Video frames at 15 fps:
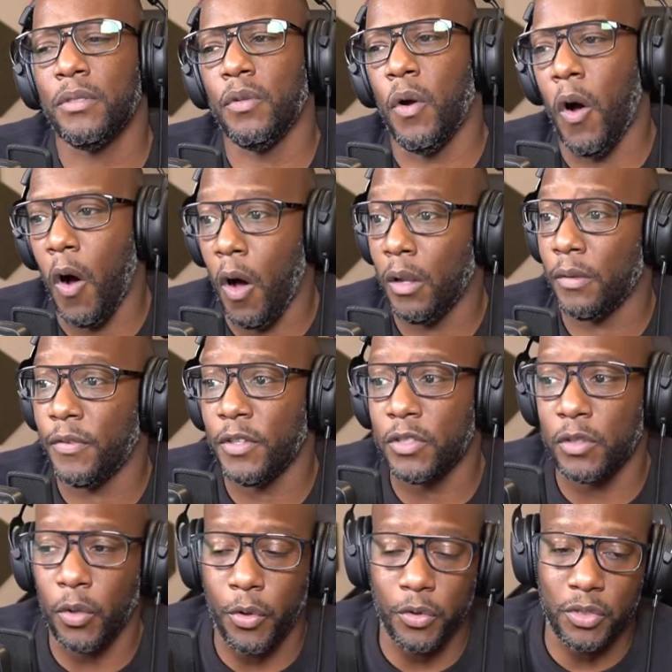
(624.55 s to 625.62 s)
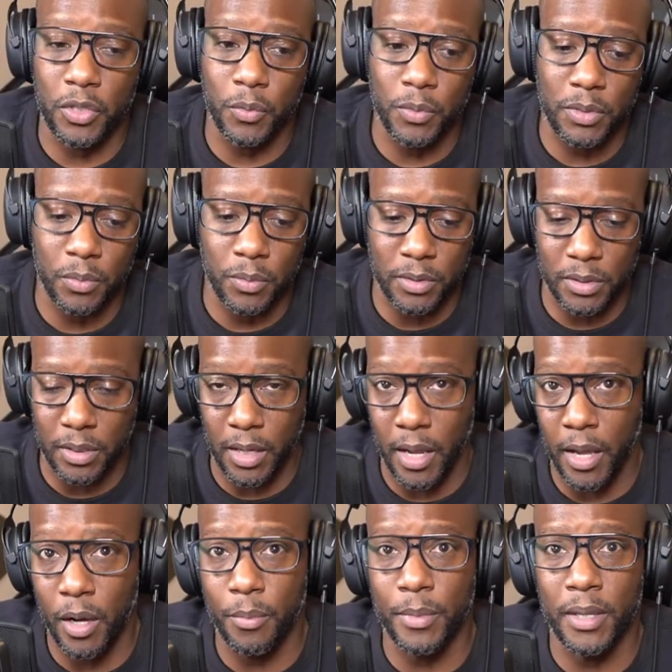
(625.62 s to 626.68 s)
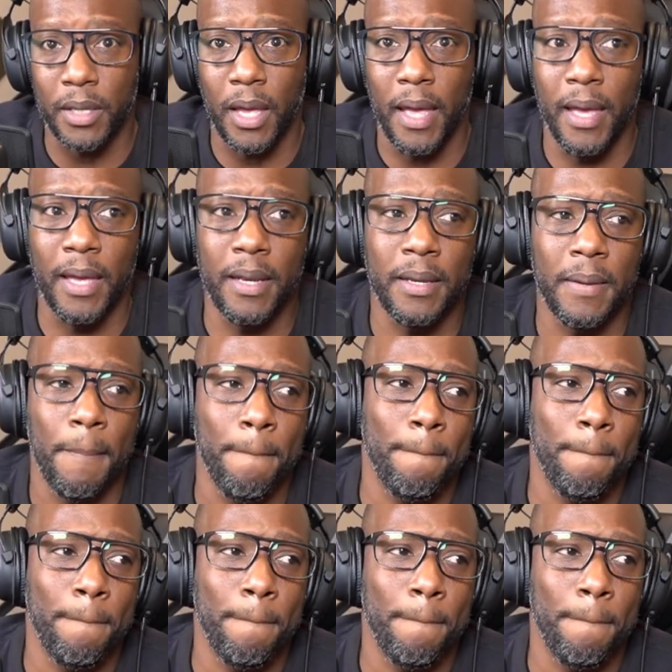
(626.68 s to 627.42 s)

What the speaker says: you know, all of his loyalty was to Naomi. And,